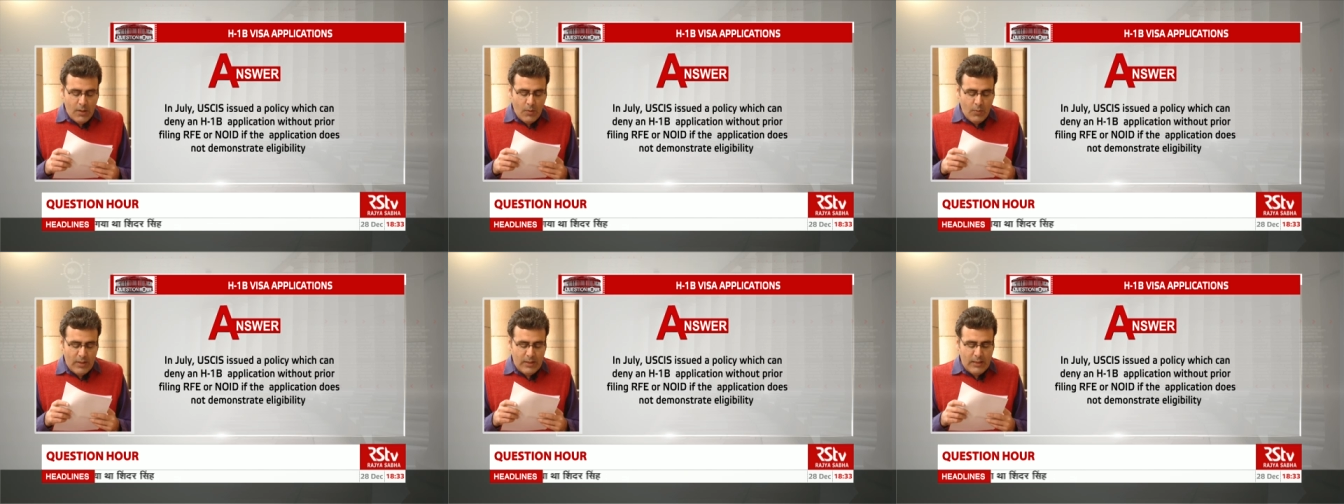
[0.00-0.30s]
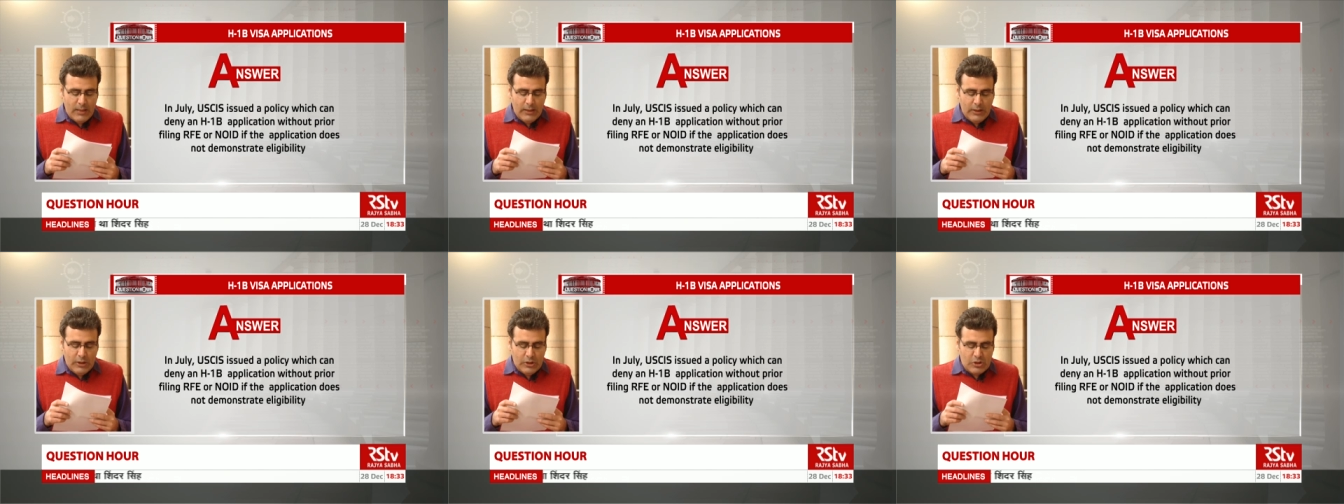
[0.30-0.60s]
where
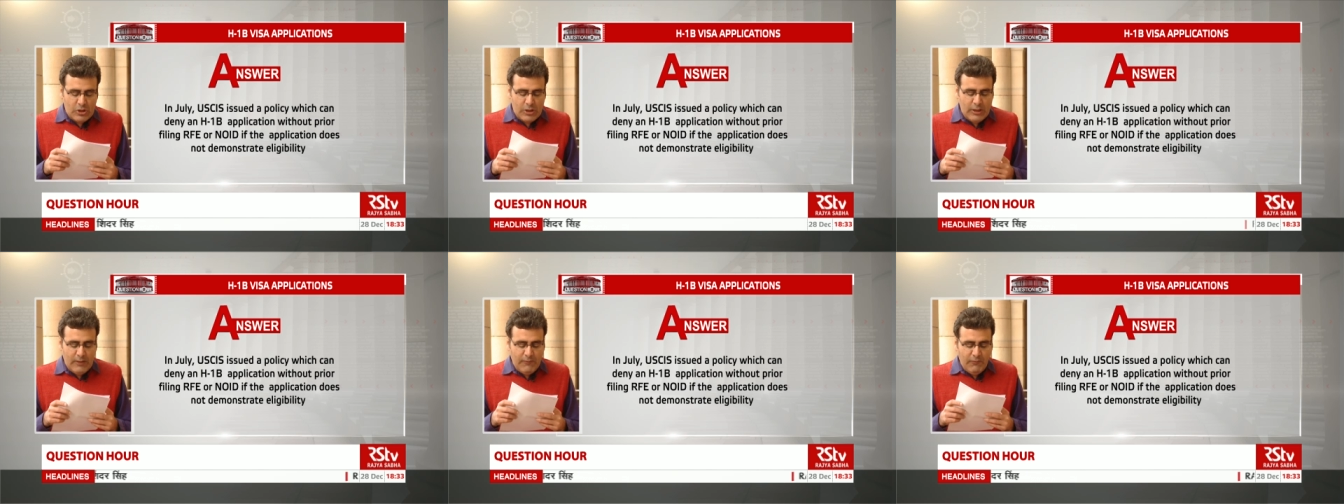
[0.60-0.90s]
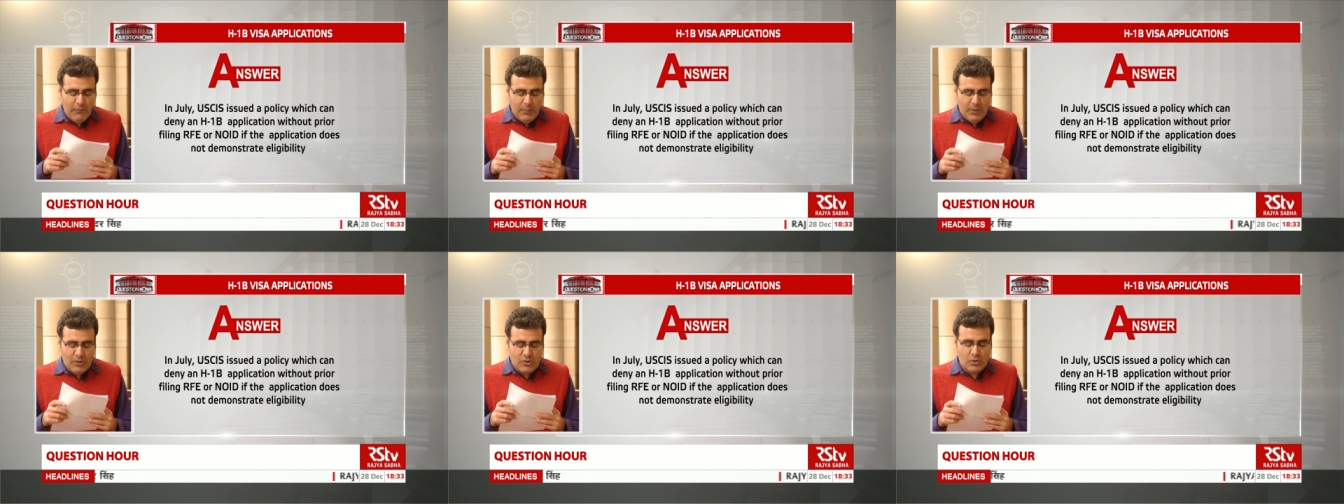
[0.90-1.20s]
the initial
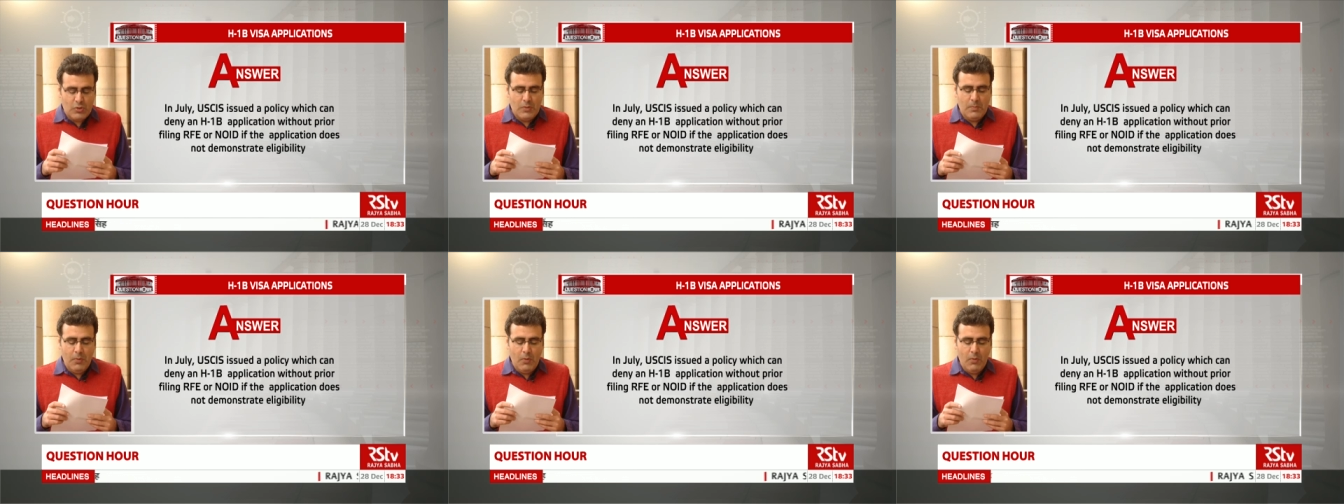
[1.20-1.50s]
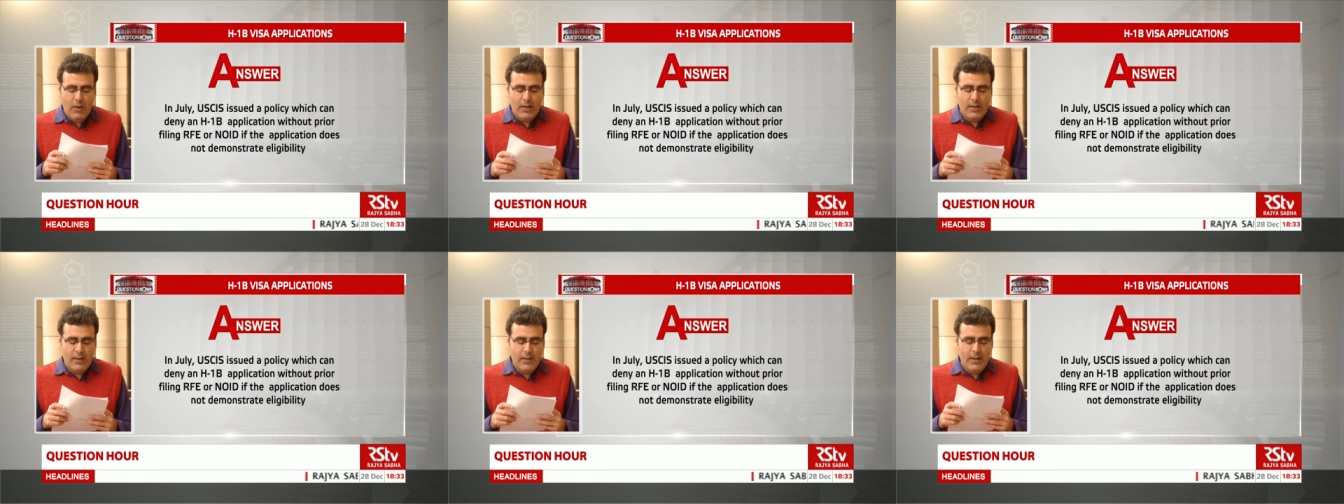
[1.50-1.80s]
information
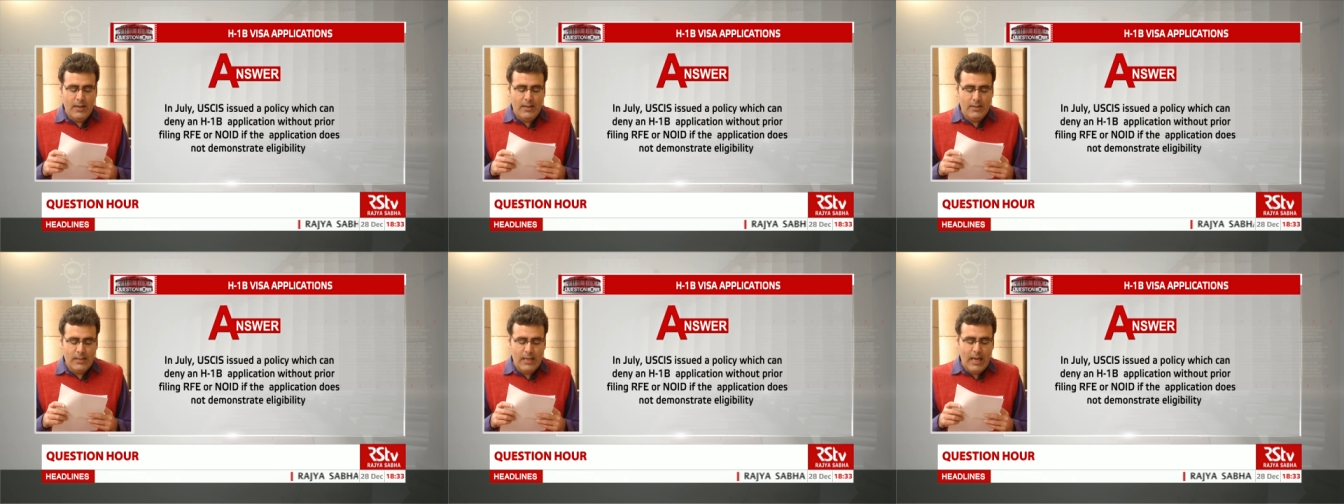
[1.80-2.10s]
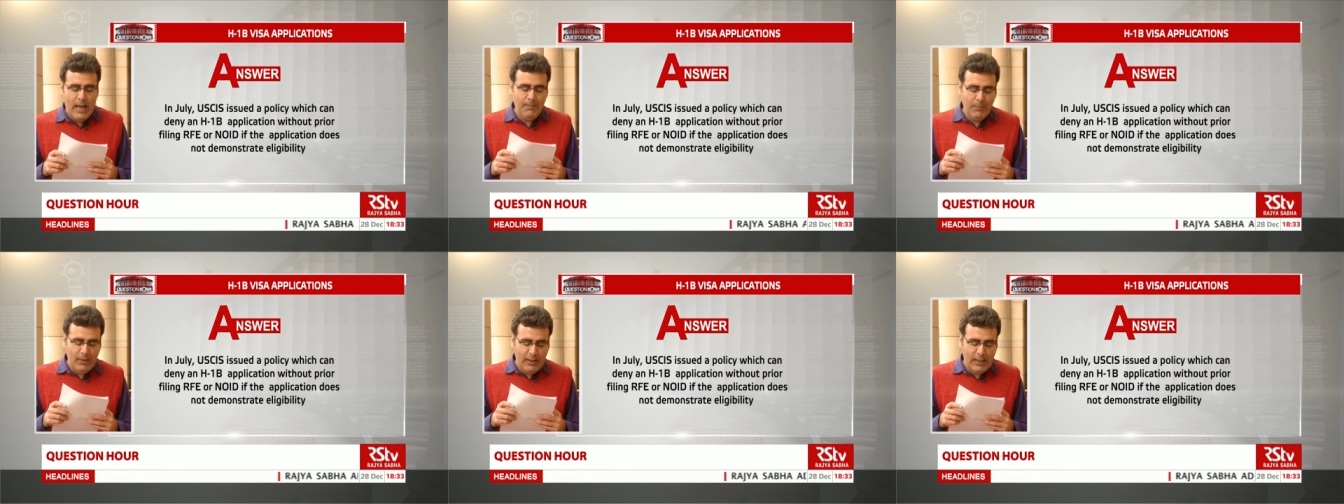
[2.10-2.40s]
provided in the
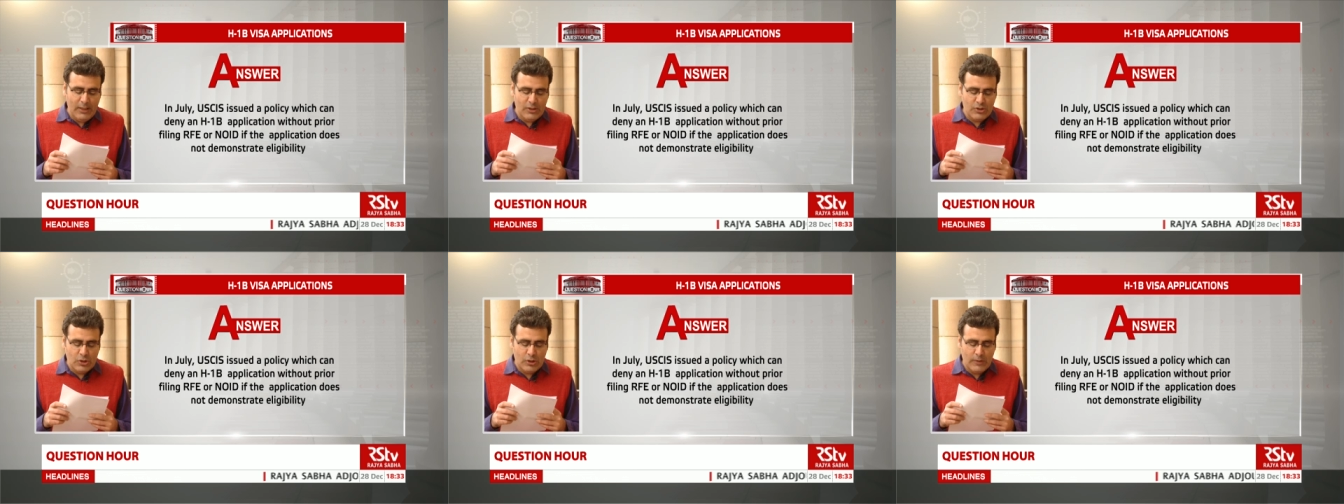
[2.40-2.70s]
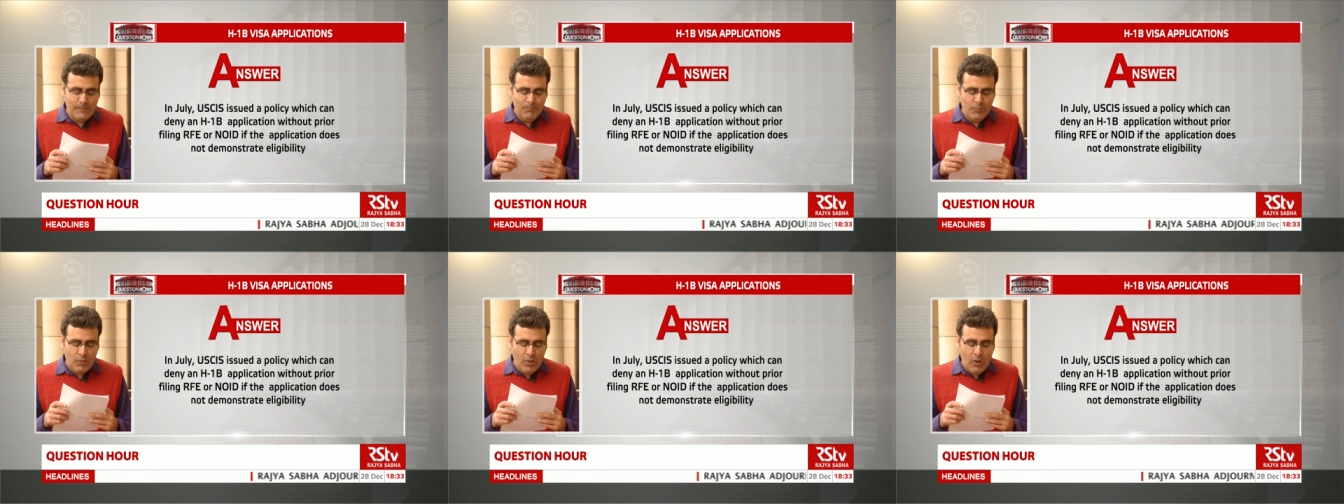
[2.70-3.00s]

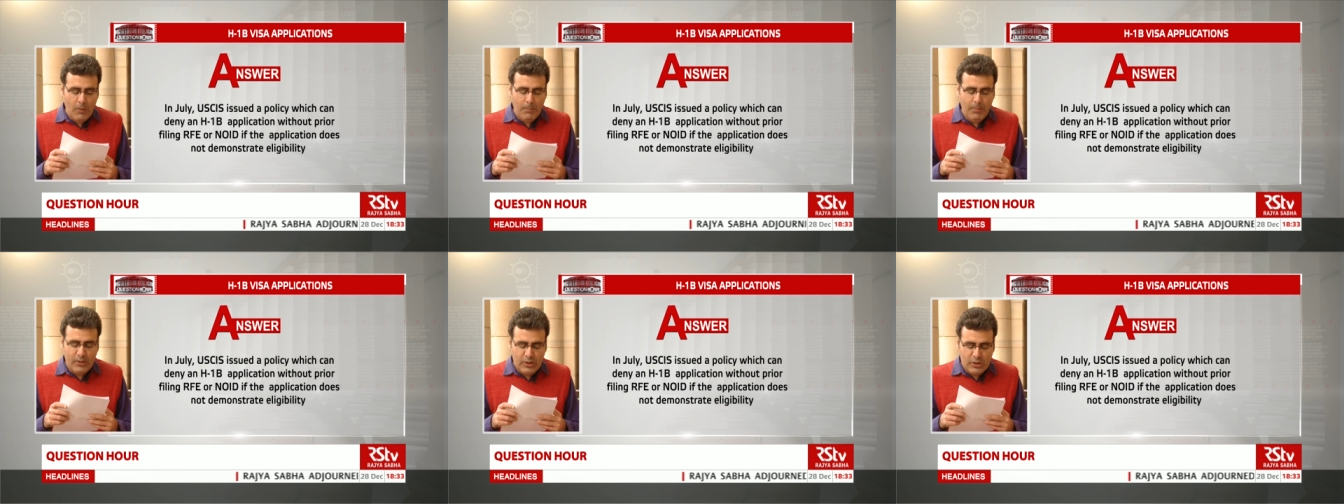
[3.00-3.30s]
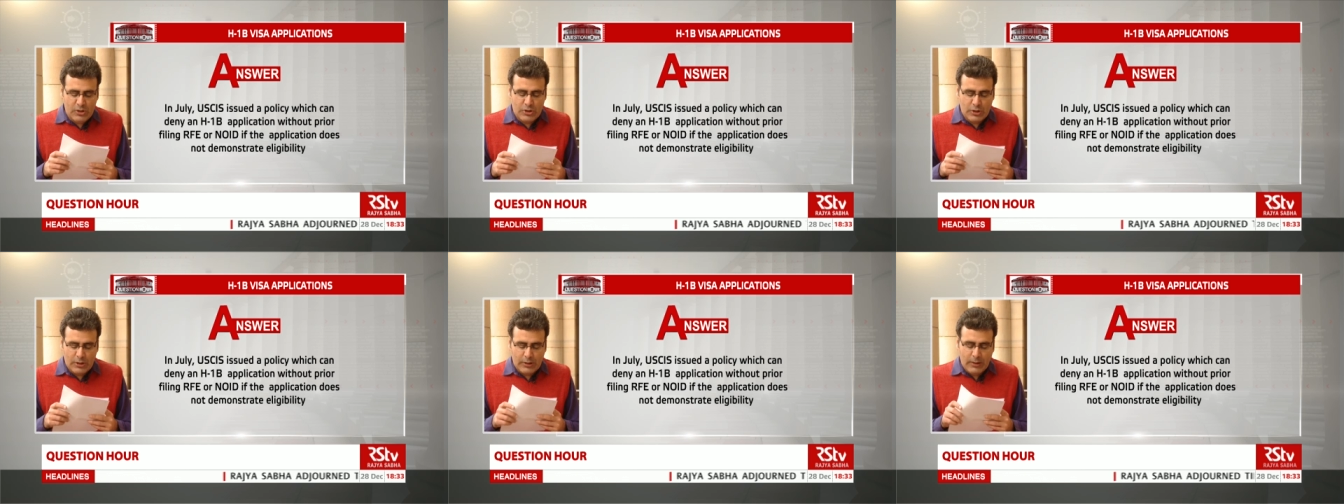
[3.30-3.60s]
application or
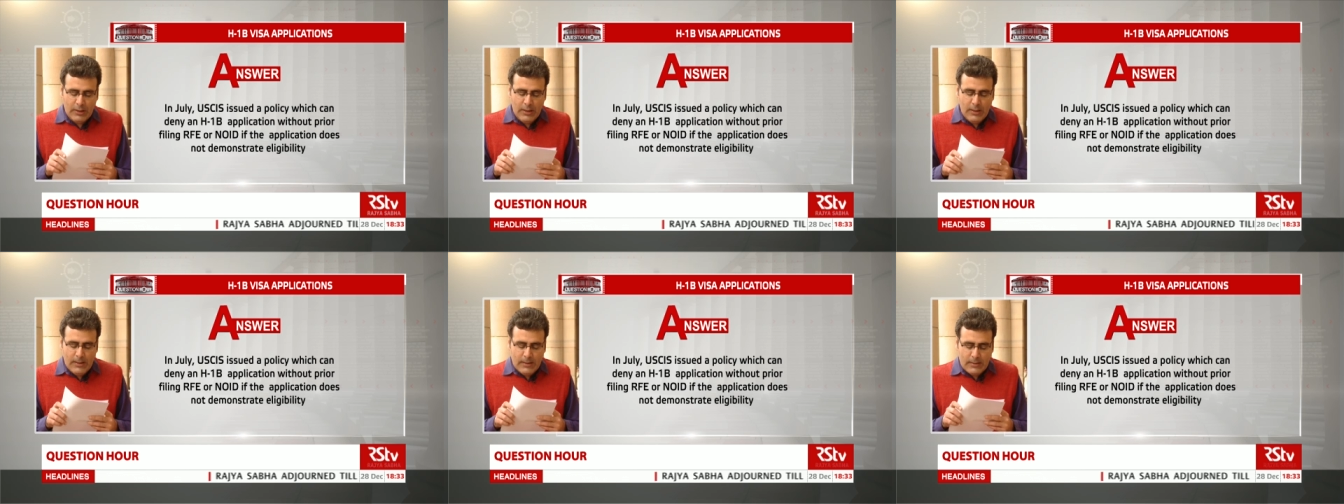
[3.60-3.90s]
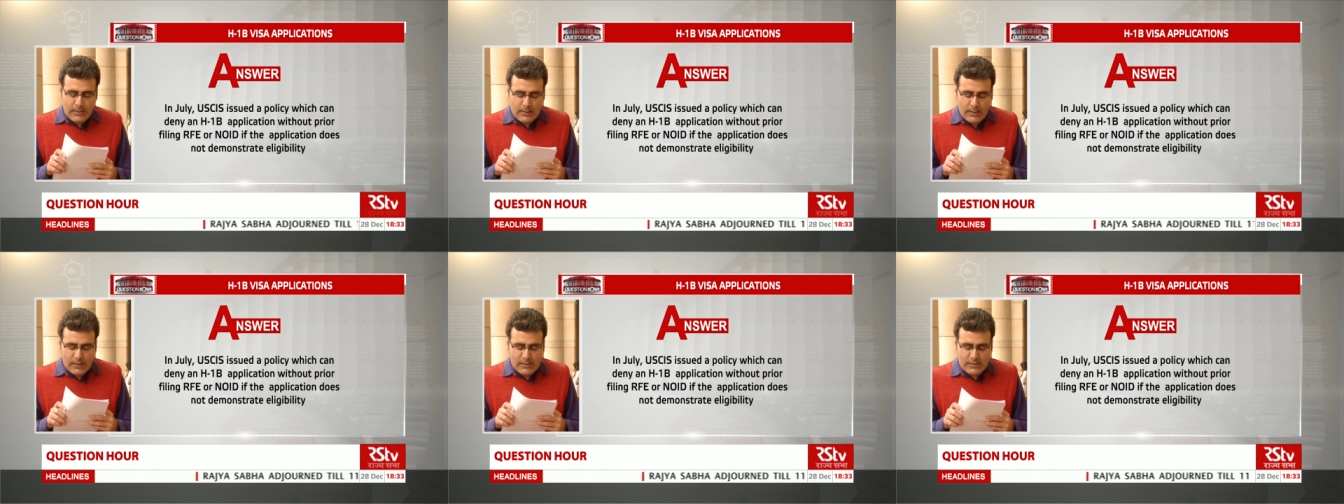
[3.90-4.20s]
petition
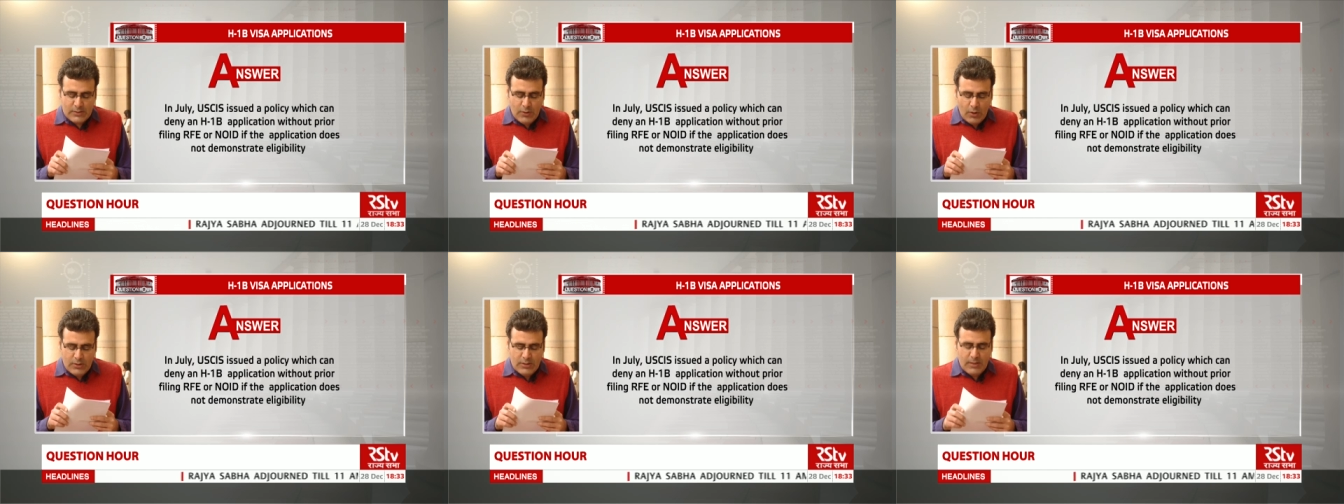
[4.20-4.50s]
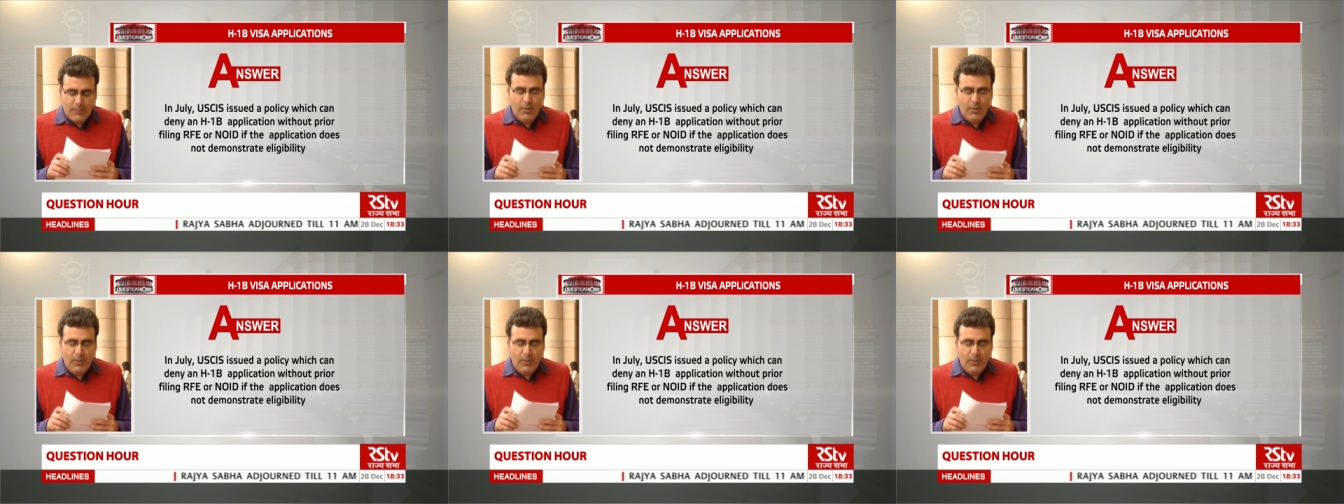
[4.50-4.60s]
does not